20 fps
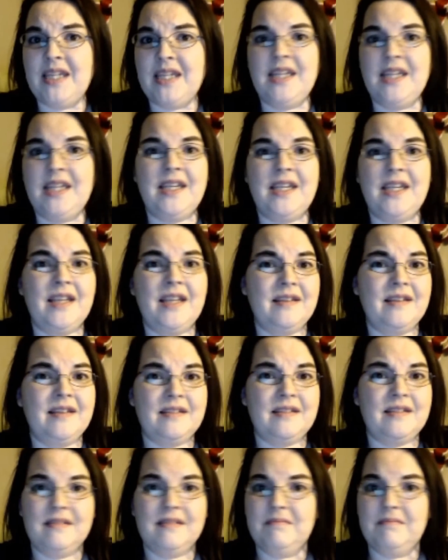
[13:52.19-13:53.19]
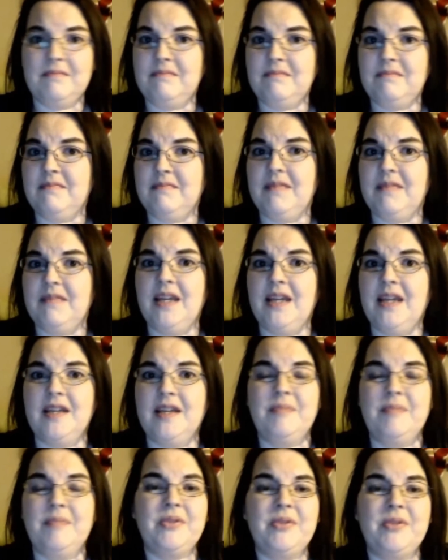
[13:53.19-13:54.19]
He is a
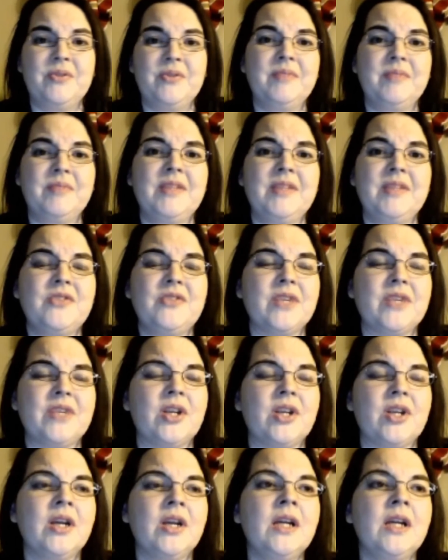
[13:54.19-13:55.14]
computer administrator.